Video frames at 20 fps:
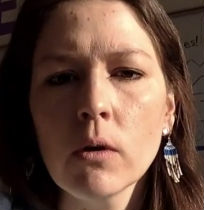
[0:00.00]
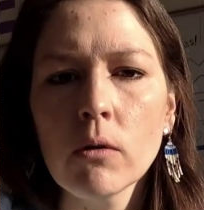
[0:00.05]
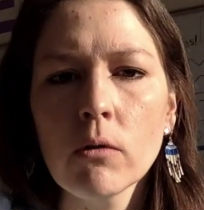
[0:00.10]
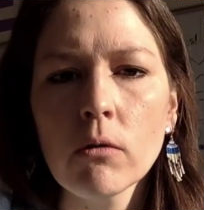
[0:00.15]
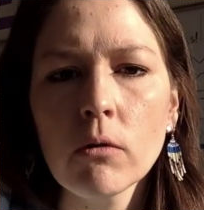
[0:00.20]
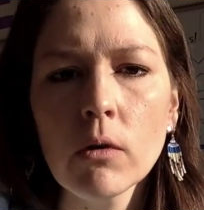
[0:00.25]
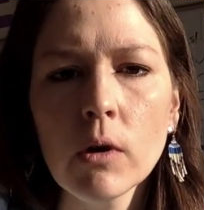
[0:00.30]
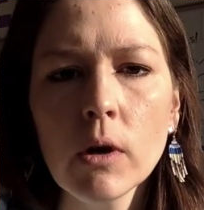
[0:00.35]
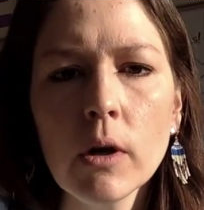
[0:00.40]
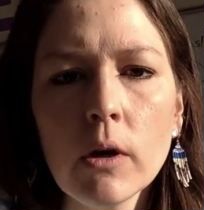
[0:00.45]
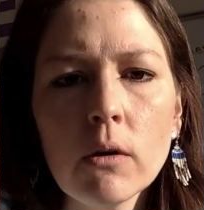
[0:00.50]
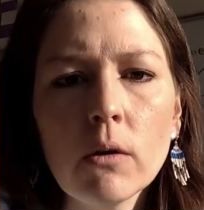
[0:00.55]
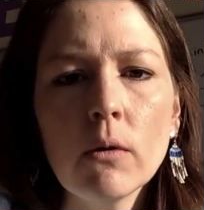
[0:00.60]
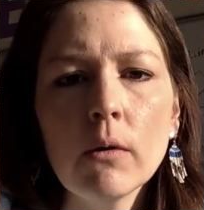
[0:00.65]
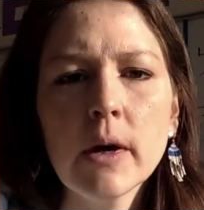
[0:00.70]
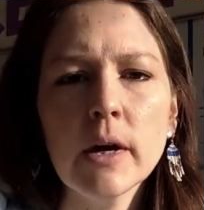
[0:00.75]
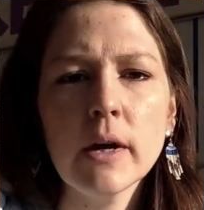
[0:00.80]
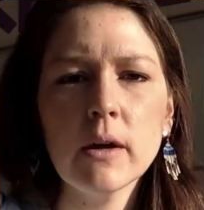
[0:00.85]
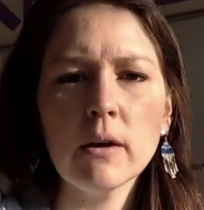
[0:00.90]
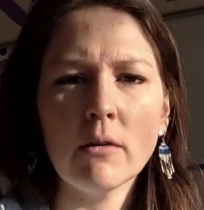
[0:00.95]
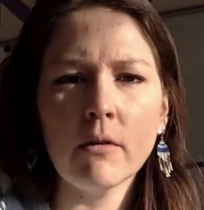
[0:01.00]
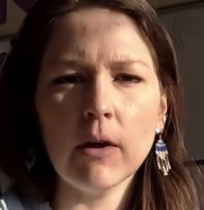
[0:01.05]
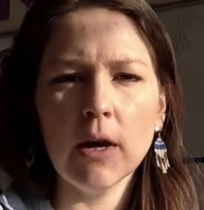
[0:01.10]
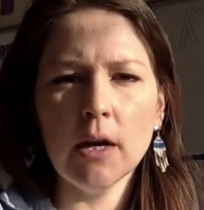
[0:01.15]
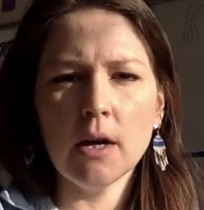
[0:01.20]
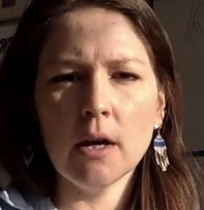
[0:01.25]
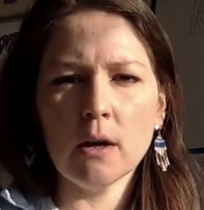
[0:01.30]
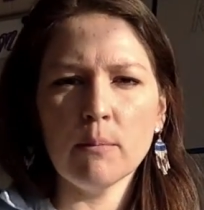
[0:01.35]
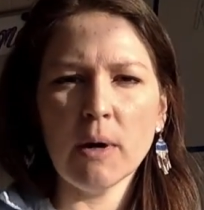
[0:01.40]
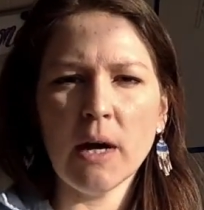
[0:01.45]
real quick,
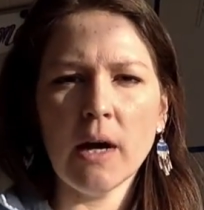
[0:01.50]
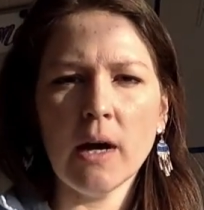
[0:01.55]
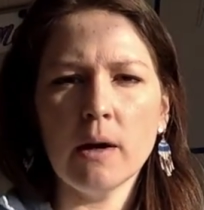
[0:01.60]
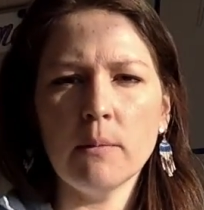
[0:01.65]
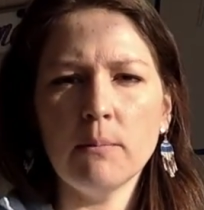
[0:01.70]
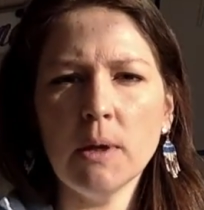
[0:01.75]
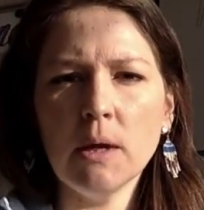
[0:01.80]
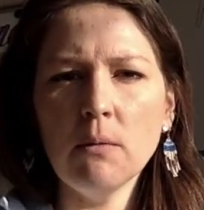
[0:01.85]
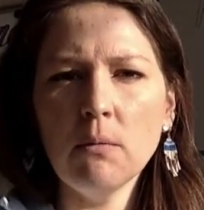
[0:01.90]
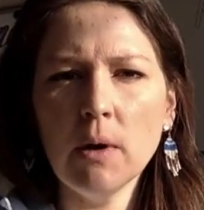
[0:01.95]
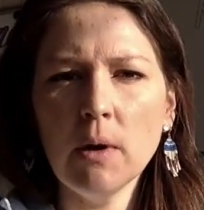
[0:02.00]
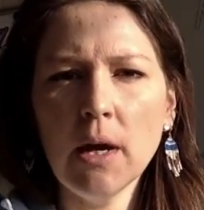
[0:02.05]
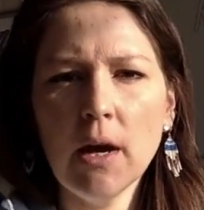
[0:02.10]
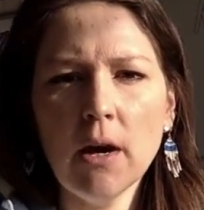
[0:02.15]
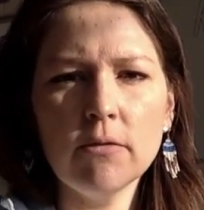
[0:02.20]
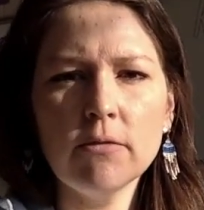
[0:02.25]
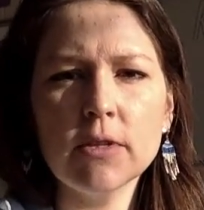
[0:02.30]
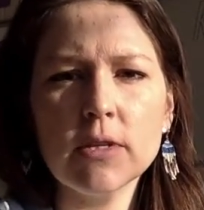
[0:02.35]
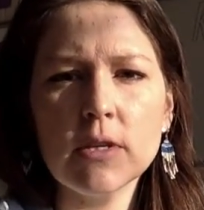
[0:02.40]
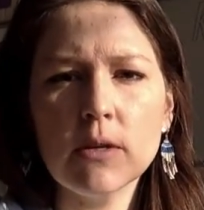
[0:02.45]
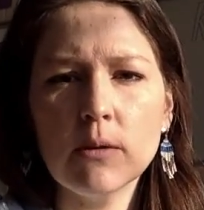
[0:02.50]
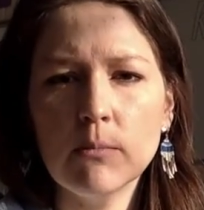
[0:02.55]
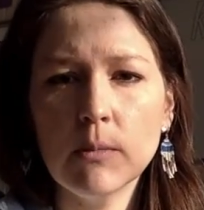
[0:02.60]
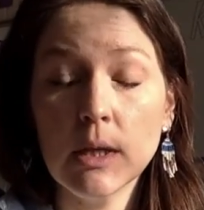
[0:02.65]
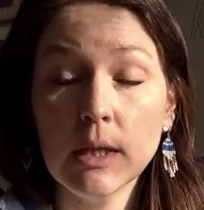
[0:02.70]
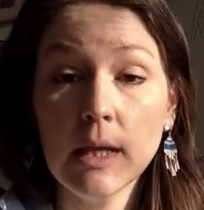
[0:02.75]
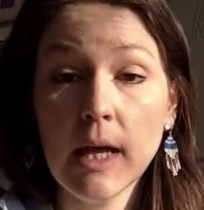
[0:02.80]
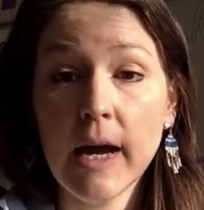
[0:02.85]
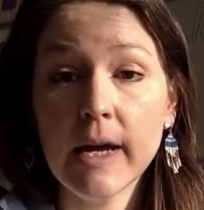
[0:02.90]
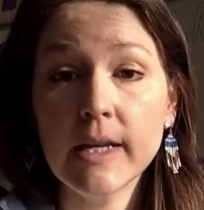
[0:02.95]
right here behind me, we have some
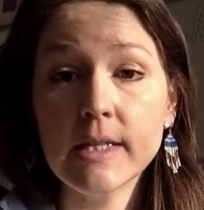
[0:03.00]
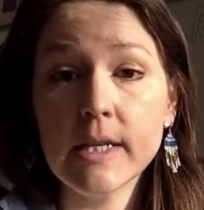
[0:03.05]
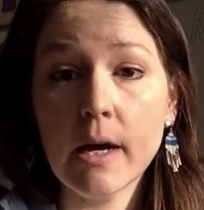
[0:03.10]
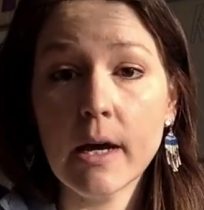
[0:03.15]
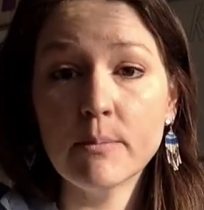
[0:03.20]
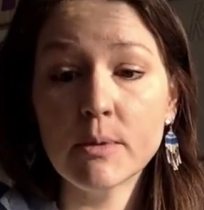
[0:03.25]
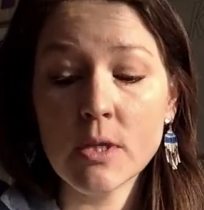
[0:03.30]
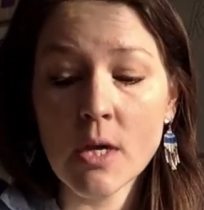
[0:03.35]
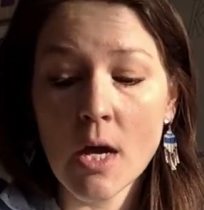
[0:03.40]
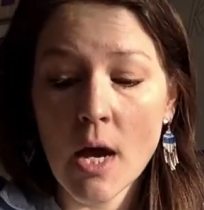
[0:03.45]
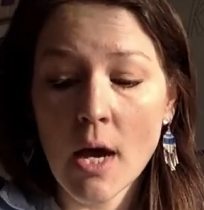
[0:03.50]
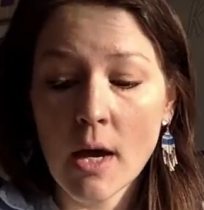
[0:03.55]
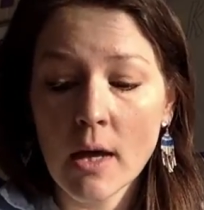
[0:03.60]
line types.